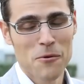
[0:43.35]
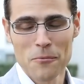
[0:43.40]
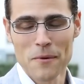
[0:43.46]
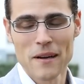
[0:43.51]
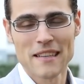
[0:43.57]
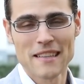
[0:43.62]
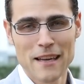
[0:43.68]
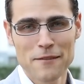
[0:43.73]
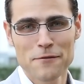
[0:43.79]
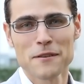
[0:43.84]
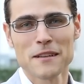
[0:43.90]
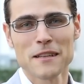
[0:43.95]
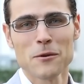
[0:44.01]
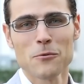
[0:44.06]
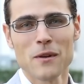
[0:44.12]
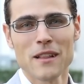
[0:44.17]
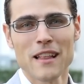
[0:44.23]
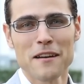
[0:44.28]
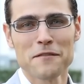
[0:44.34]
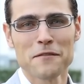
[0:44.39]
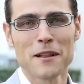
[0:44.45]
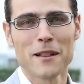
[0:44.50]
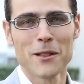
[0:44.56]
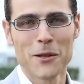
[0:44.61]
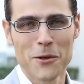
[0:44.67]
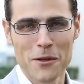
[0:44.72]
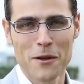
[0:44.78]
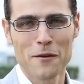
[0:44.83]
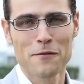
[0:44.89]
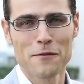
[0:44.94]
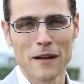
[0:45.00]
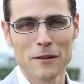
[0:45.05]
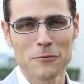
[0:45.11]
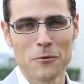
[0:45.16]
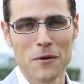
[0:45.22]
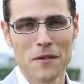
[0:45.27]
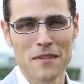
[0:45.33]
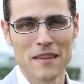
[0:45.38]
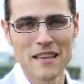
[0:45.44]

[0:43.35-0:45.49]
we definitely will have a lot of fun with